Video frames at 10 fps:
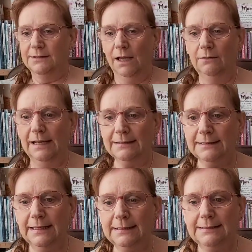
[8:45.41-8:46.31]
So
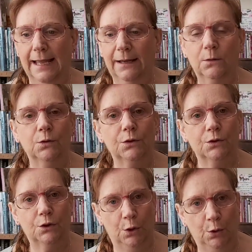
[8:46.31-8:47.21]
let's get down
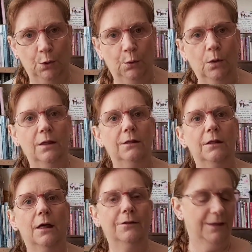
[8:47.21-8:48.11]
to
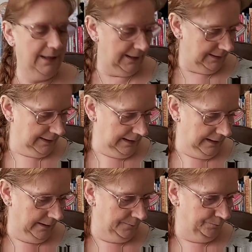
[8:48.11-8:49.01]
the
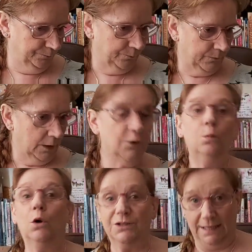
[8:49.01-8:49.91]
um, the
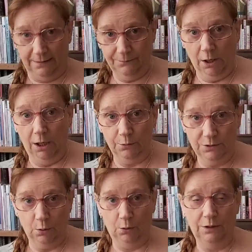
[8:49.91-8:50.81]
wadding that I was
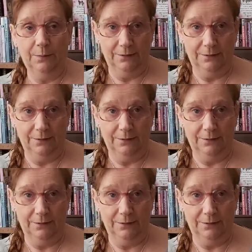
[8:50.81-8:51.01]
talking